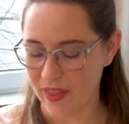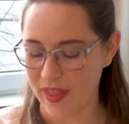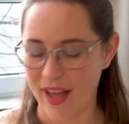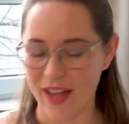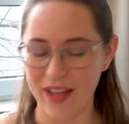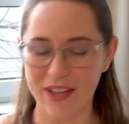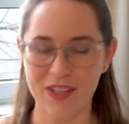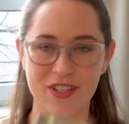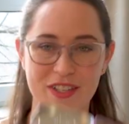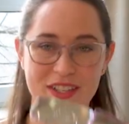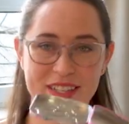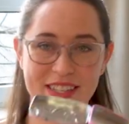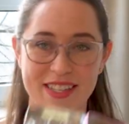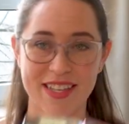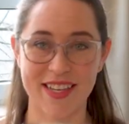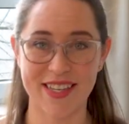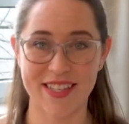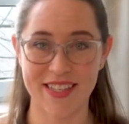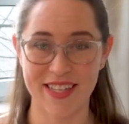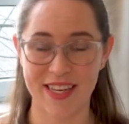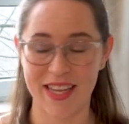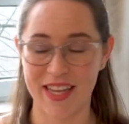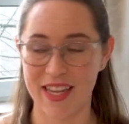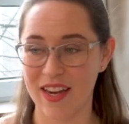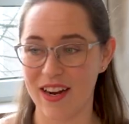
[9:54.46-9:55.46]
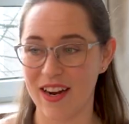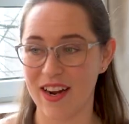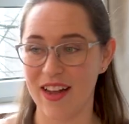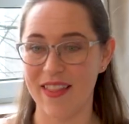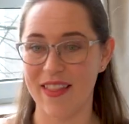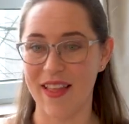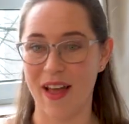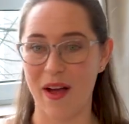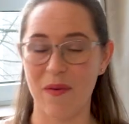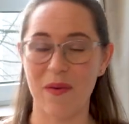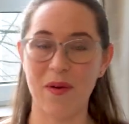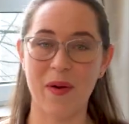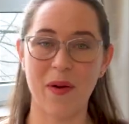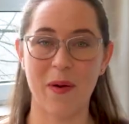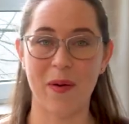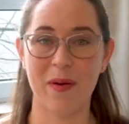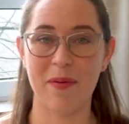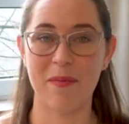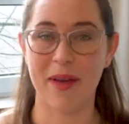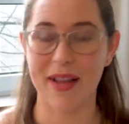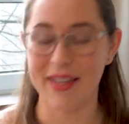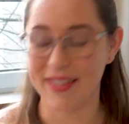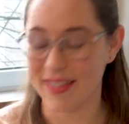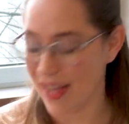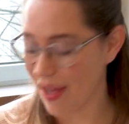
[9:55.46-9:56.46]
that just stays in here and that will go
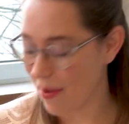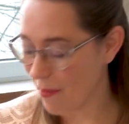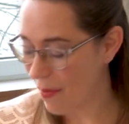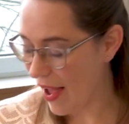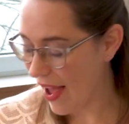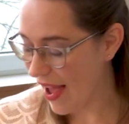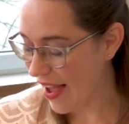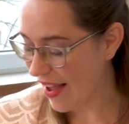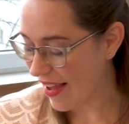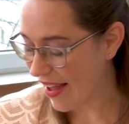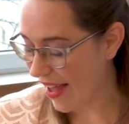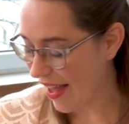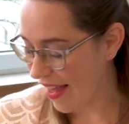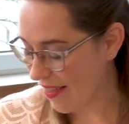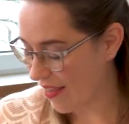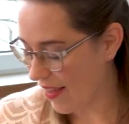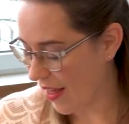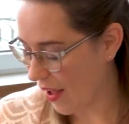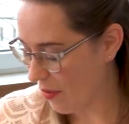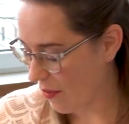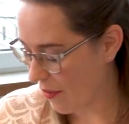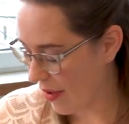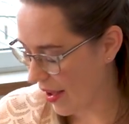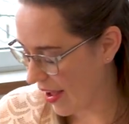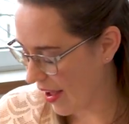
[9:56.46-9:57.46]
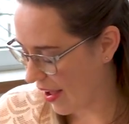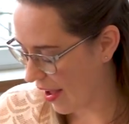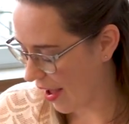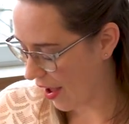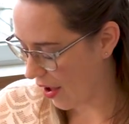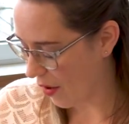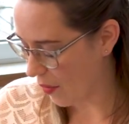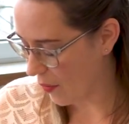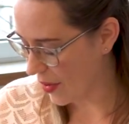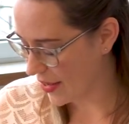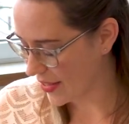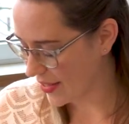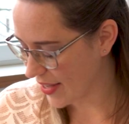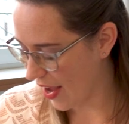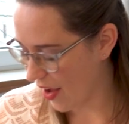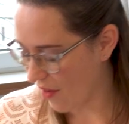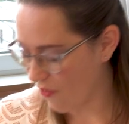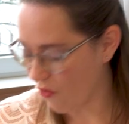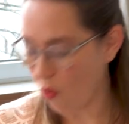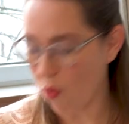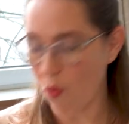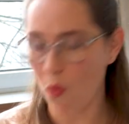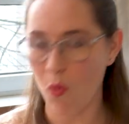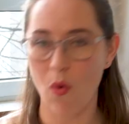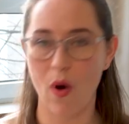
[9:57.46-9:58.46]
in my day bag, and that way I always
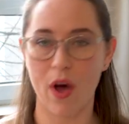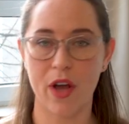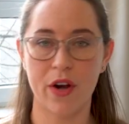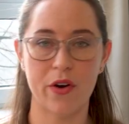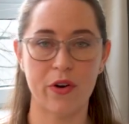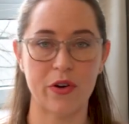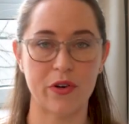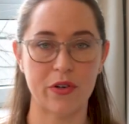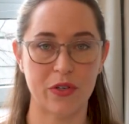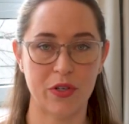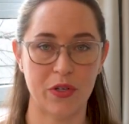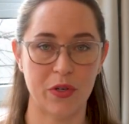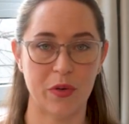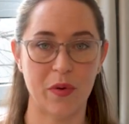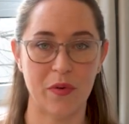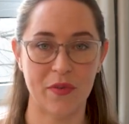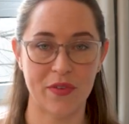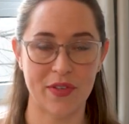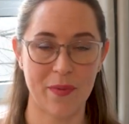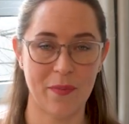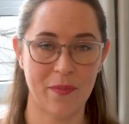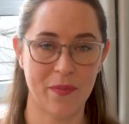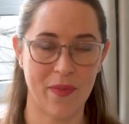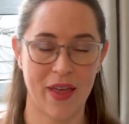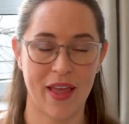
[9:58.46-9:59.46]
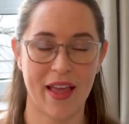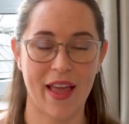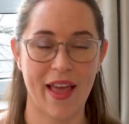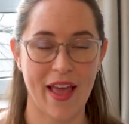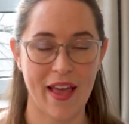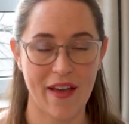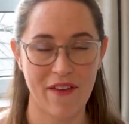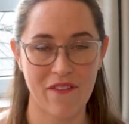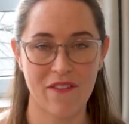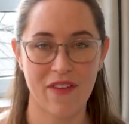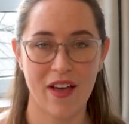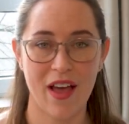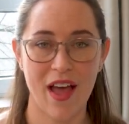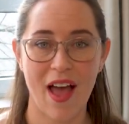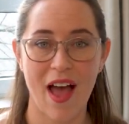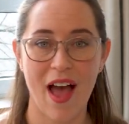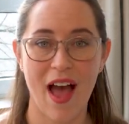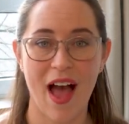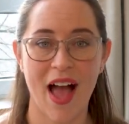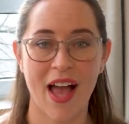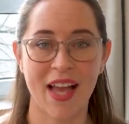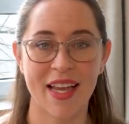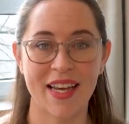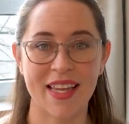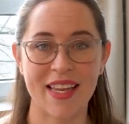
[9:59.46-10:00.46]
have one or two of something if
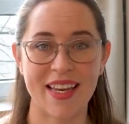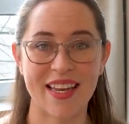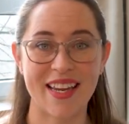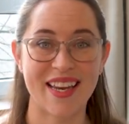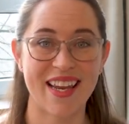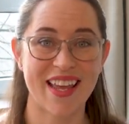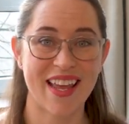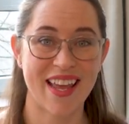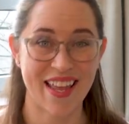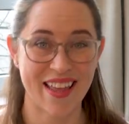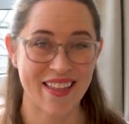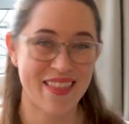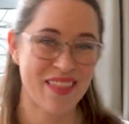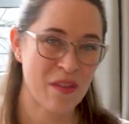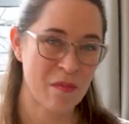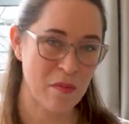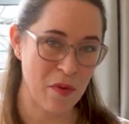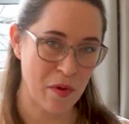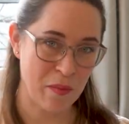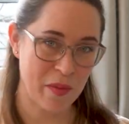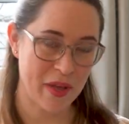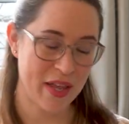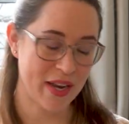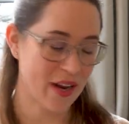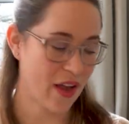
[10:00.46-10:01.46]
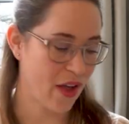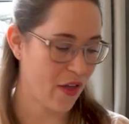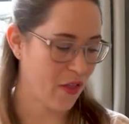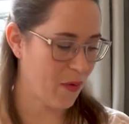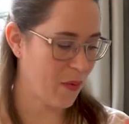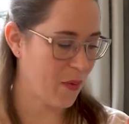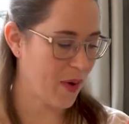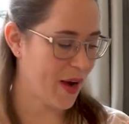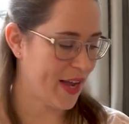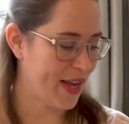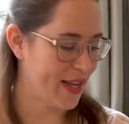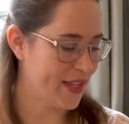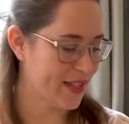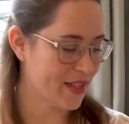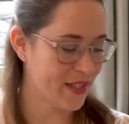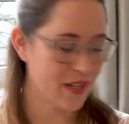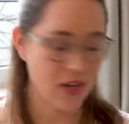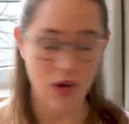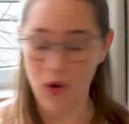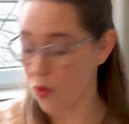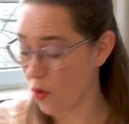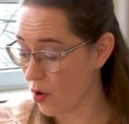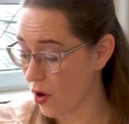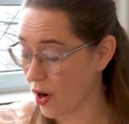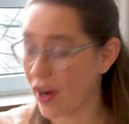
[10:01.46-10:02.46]
I need it in the moment otherwise,
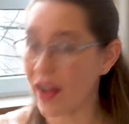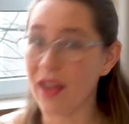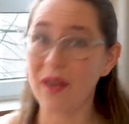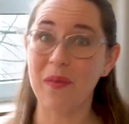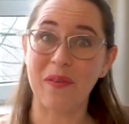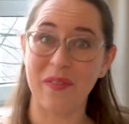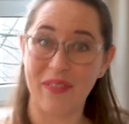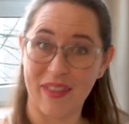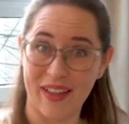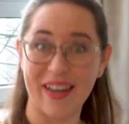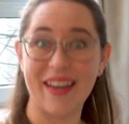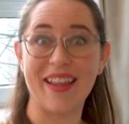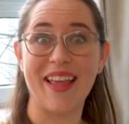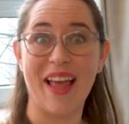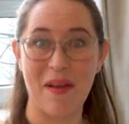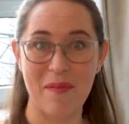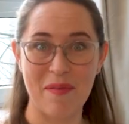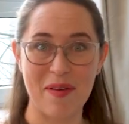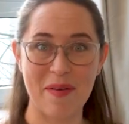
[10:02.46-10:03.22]
or it will then get